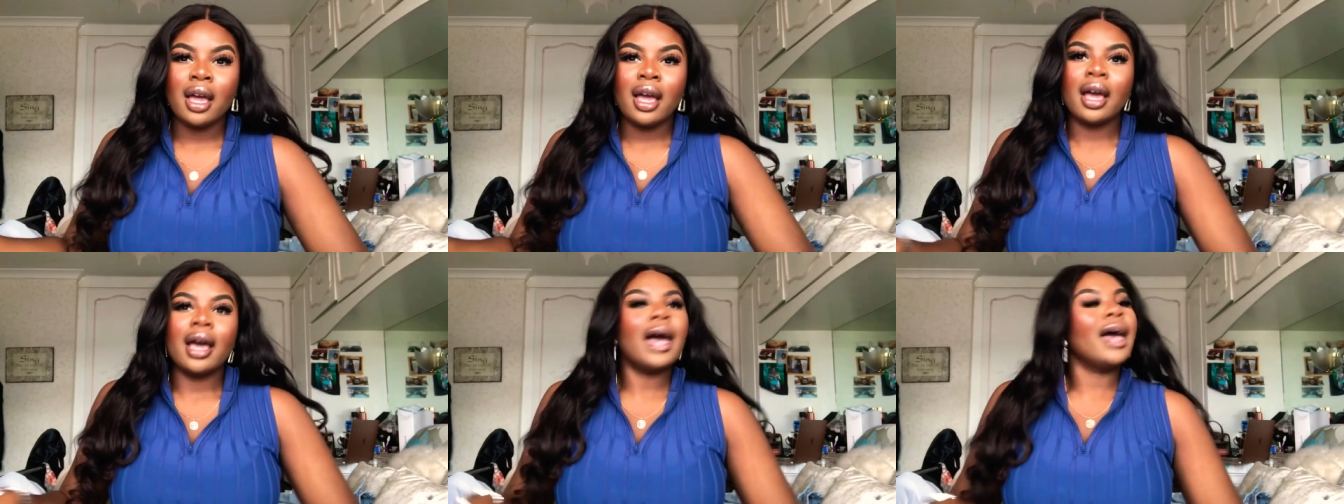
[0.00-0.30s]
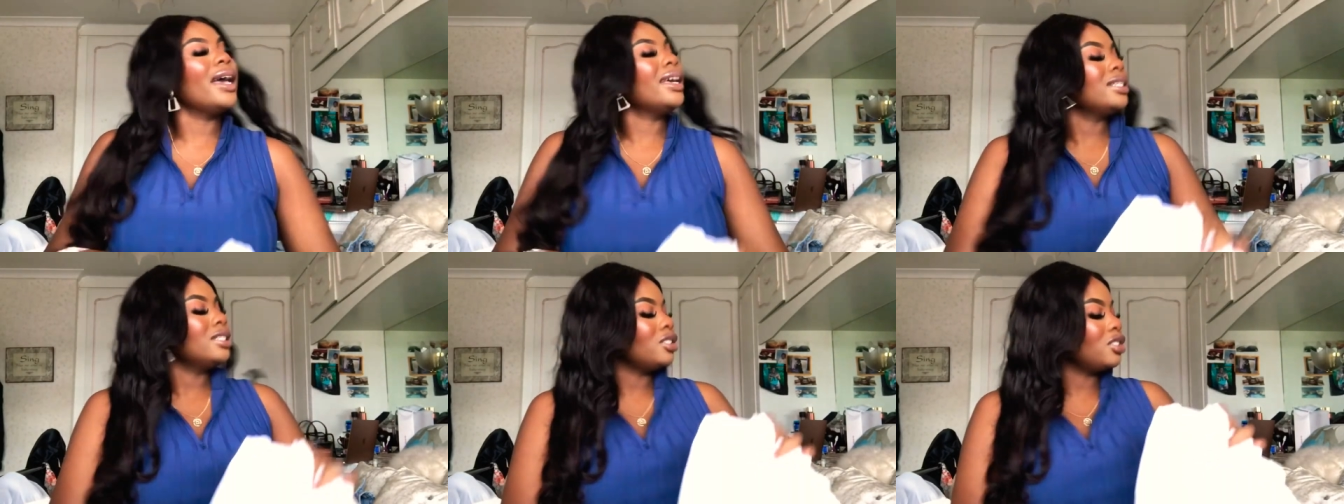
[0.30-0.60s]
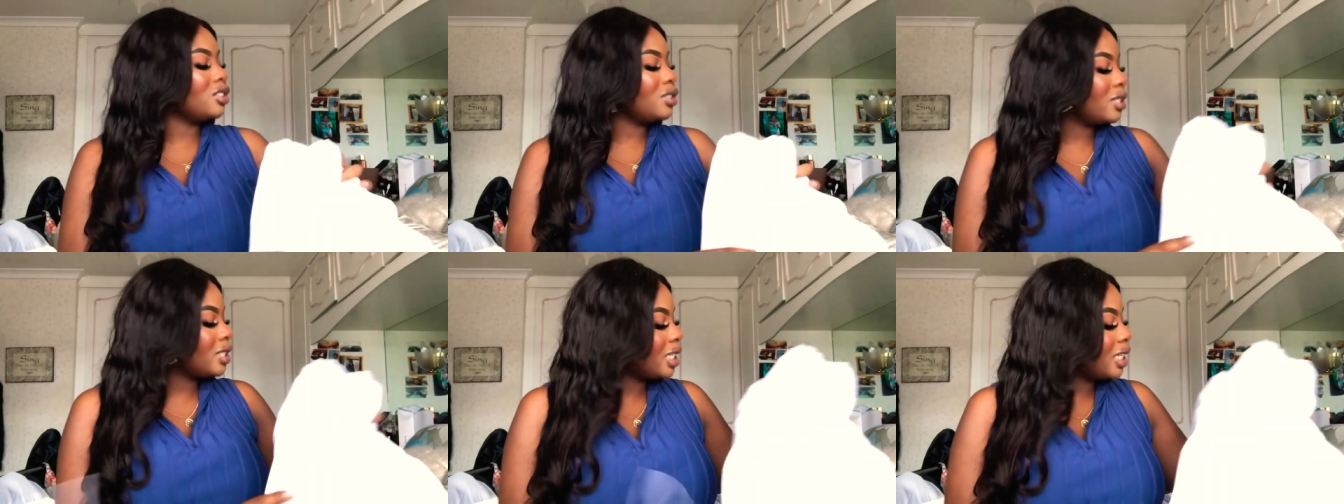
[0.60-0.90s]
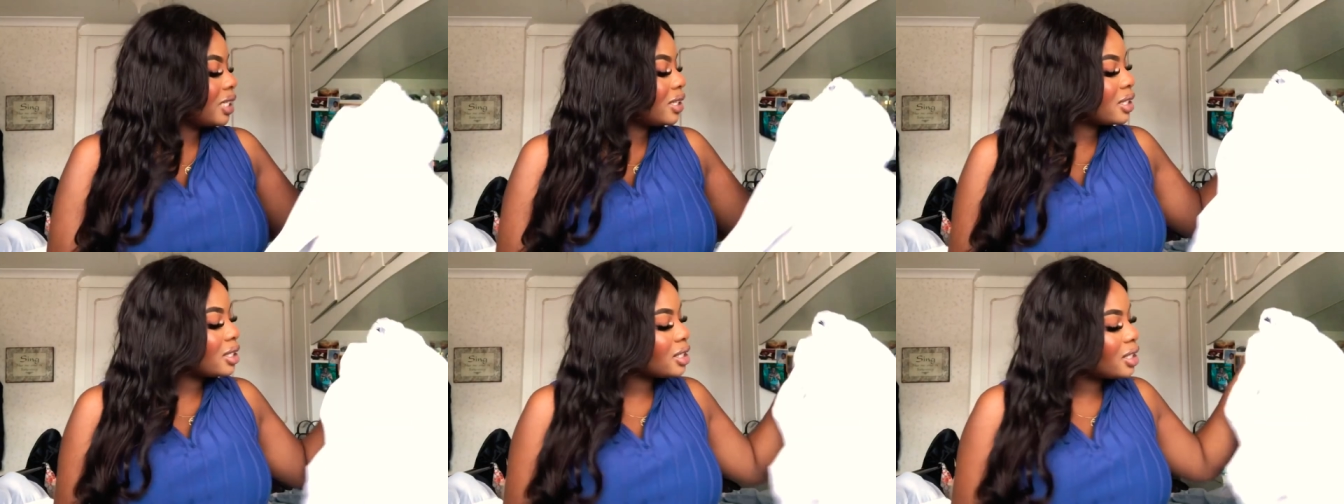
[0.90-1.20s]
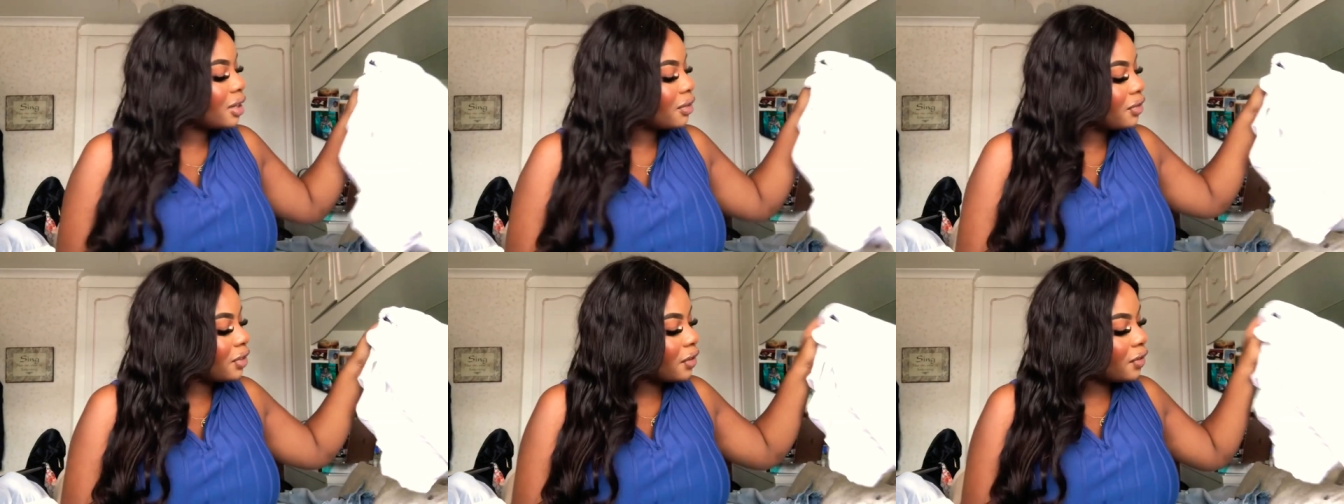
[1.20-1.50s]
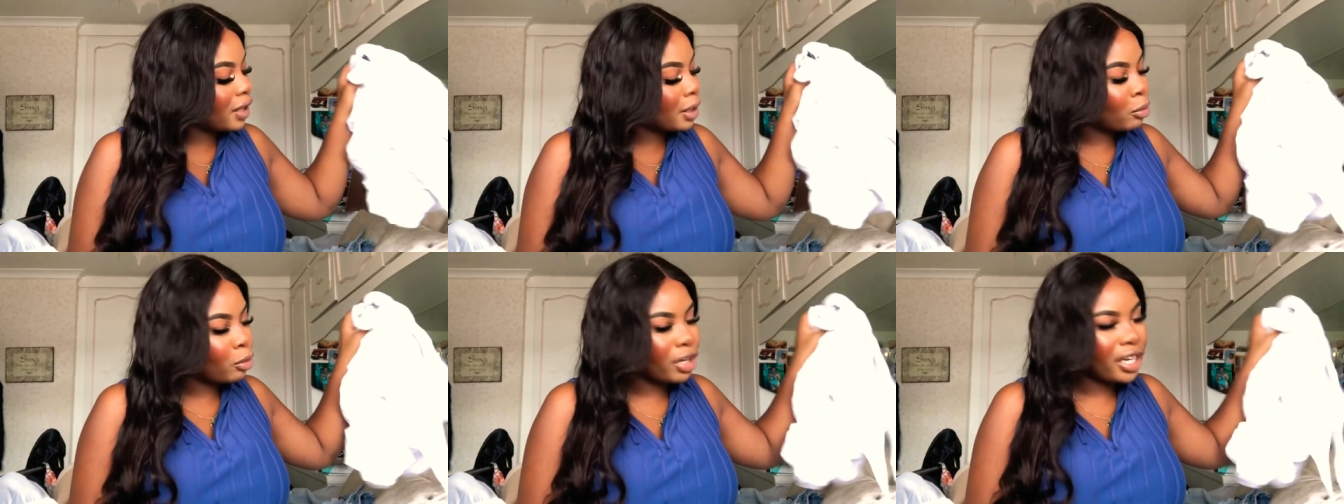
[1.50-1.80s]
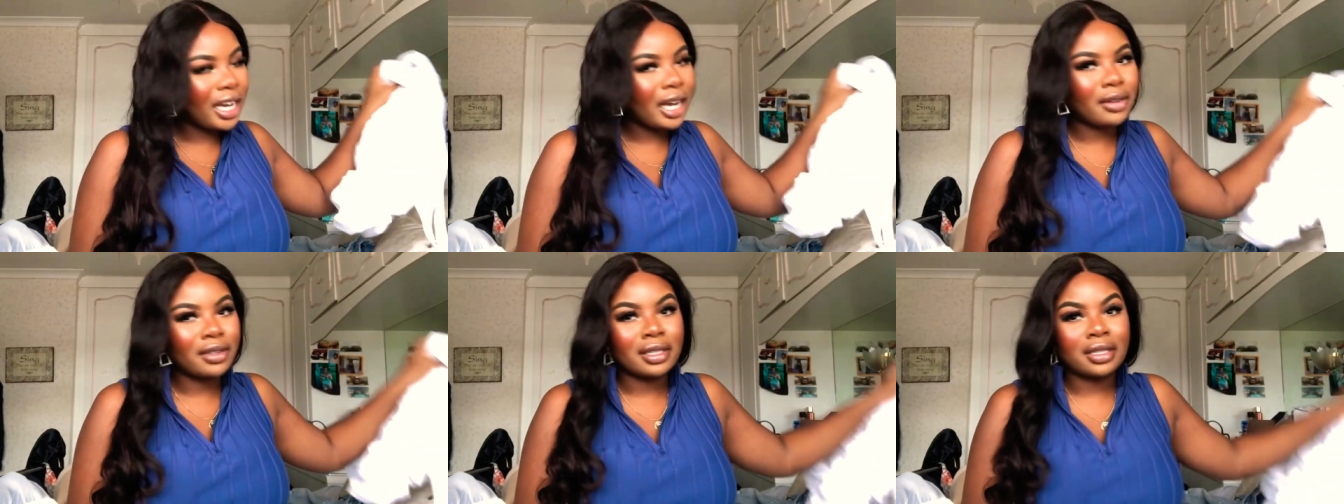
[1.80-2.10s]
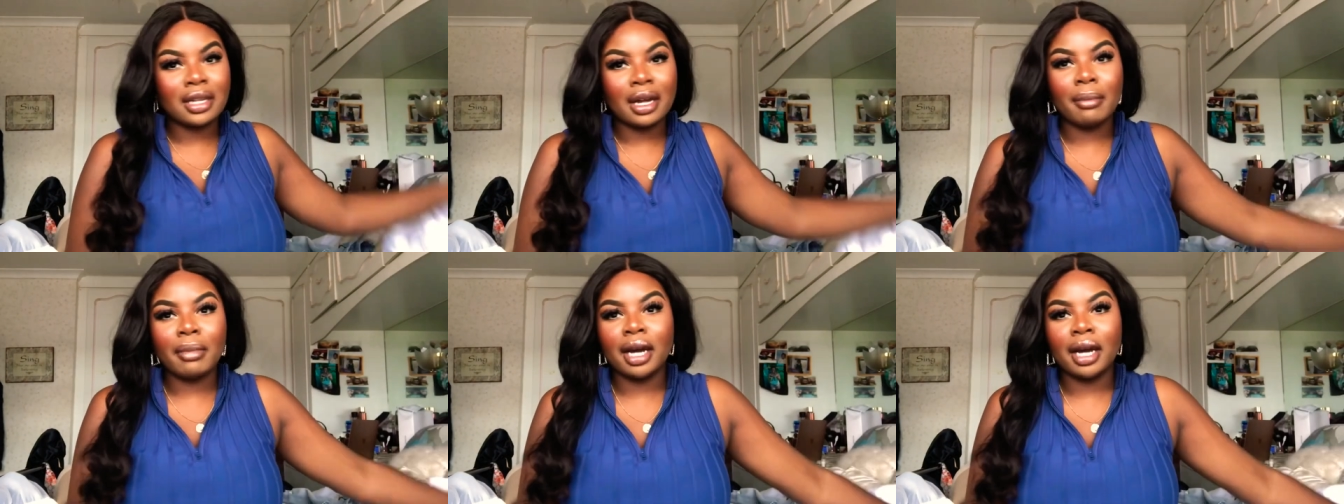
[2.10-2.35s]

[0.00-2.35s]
and you see the stuff that they bring out in summer,